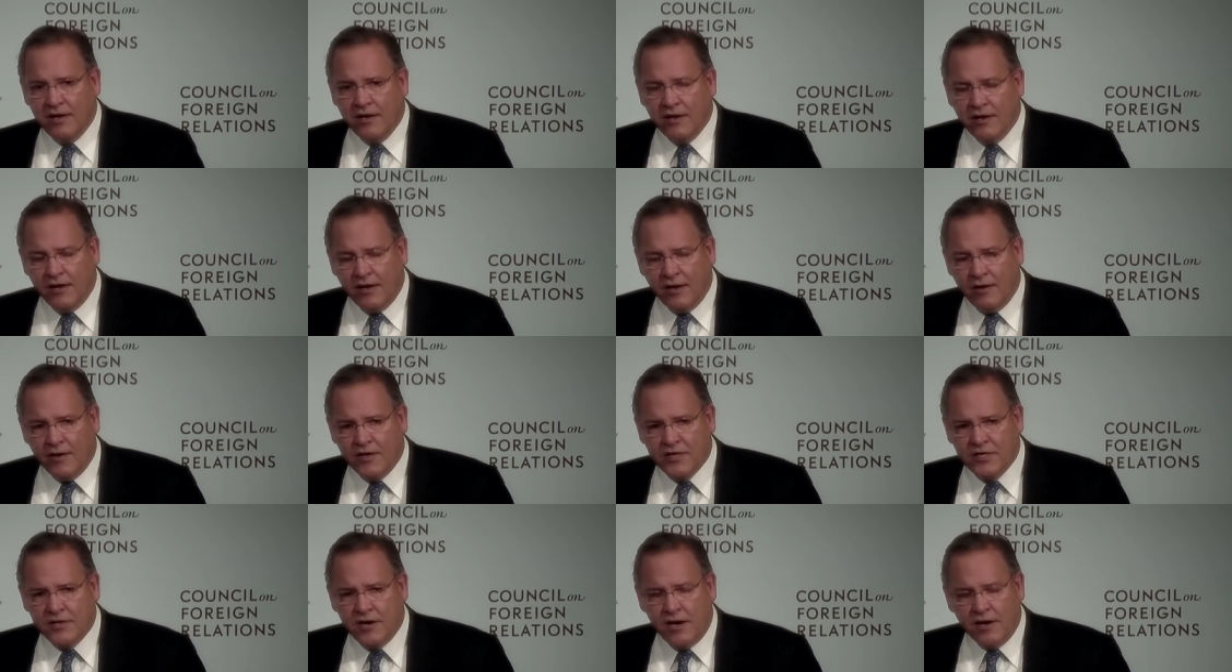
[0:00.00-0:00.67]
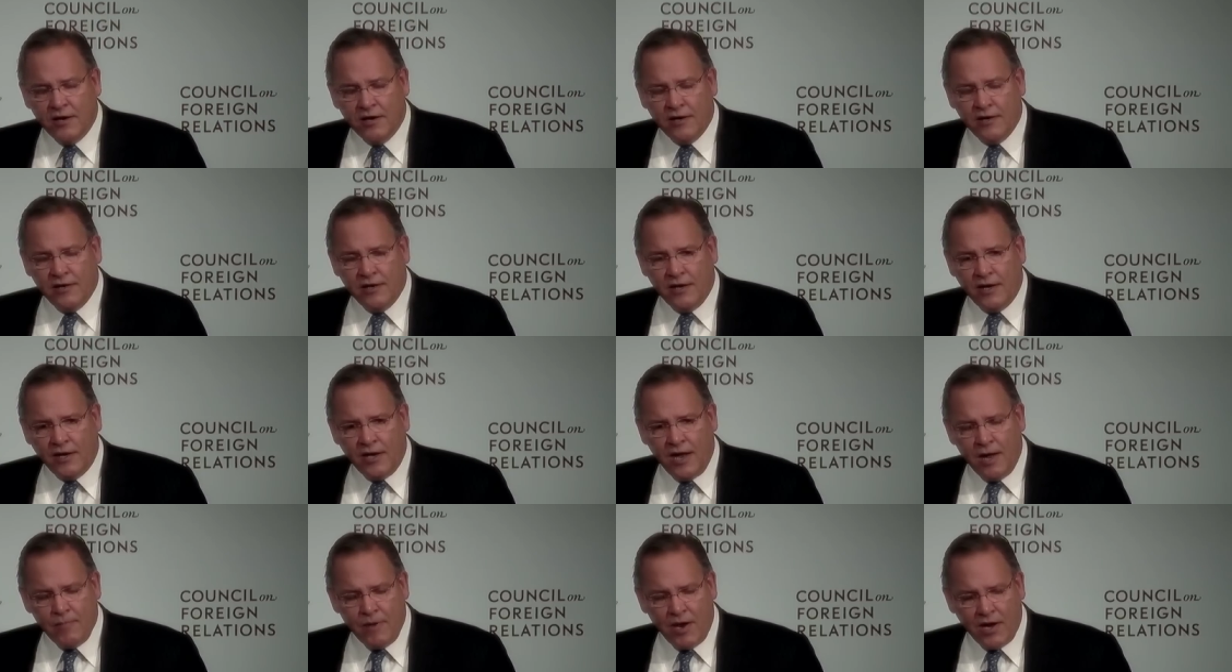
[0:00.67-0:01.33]
You know, I started, I
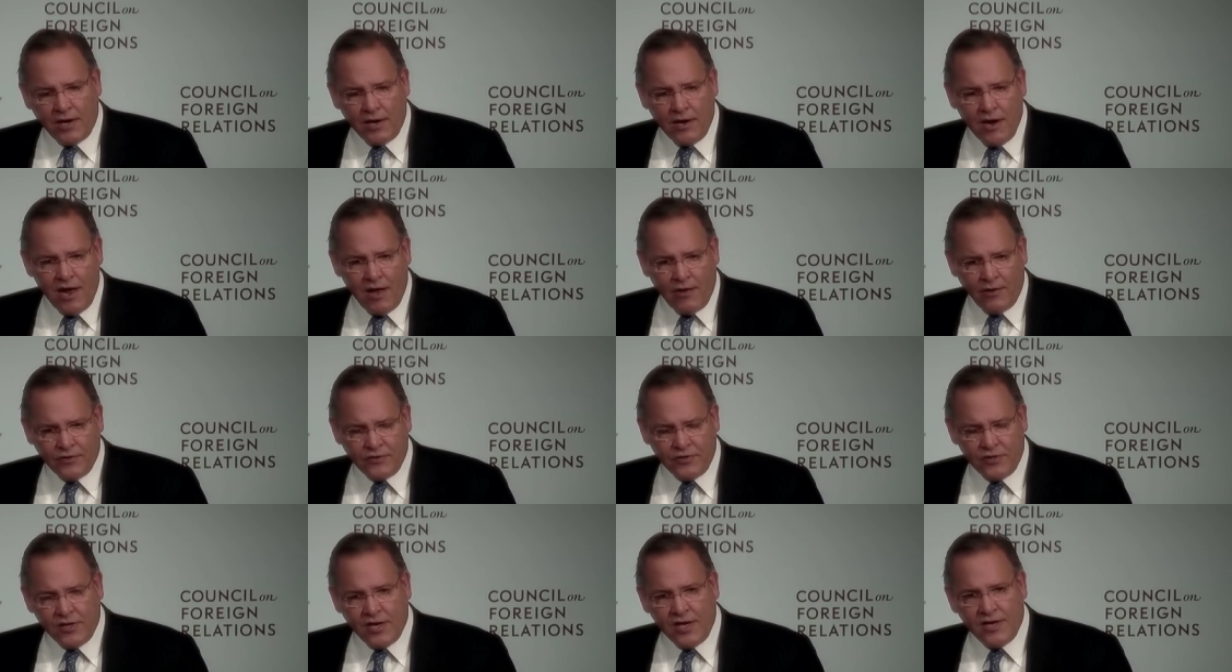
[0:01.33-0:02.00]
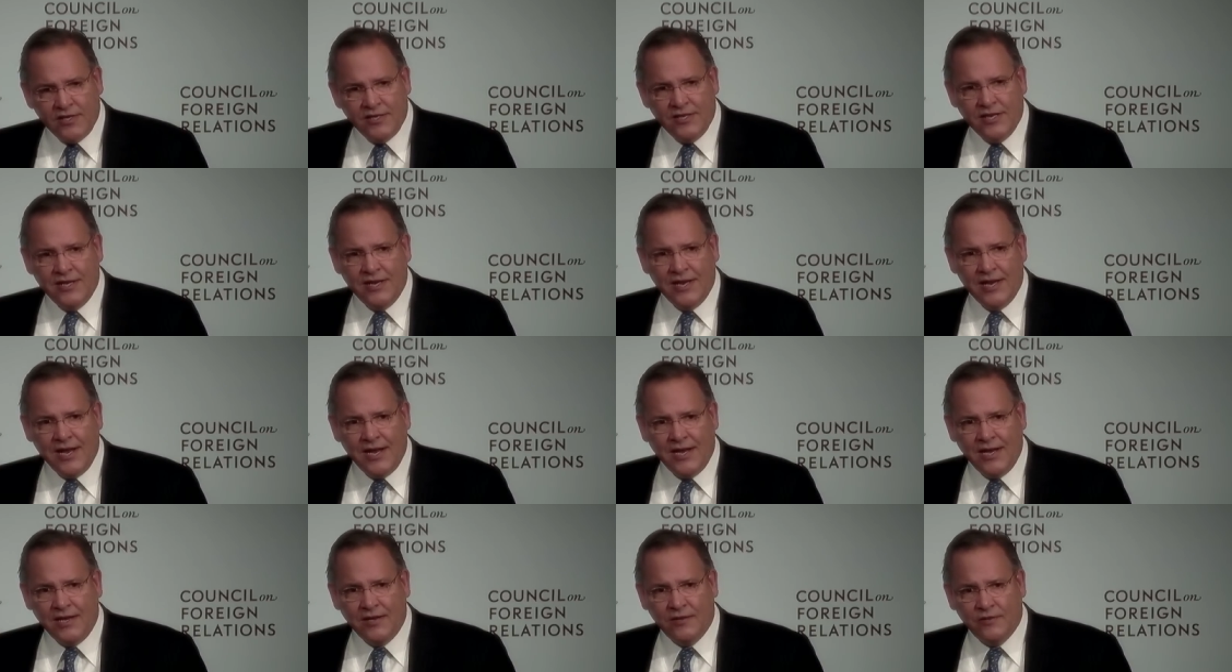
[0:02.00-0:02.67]
came out of college in nineteen
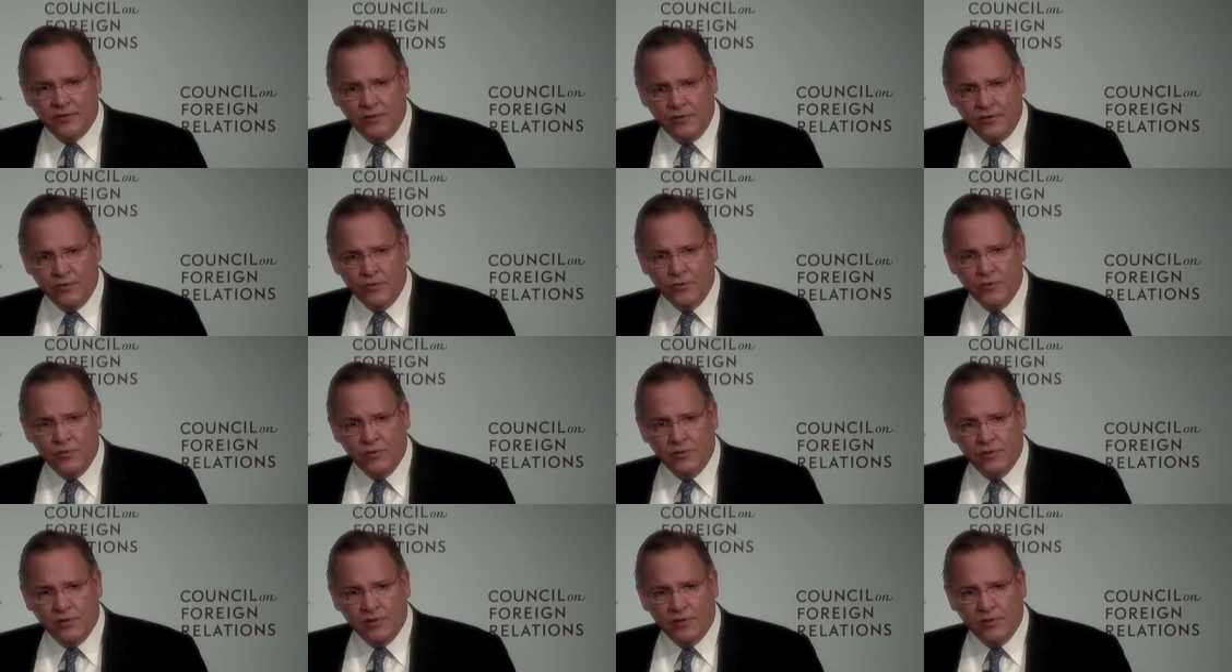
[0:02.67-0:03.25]
eighty-two.